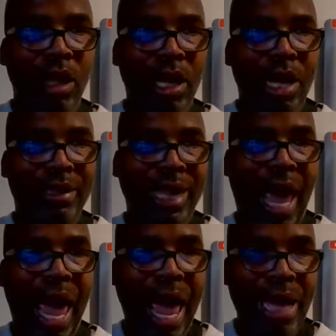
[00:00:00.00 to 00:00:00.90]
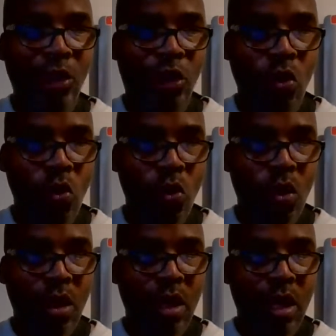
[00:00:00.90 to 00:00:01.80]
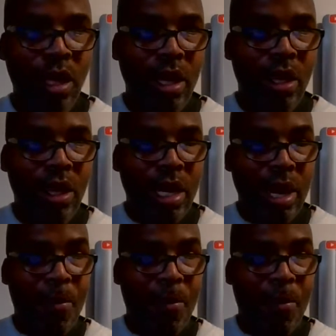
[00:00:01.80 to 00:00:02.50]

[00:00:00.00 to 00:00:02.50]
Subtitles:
it's a hassle in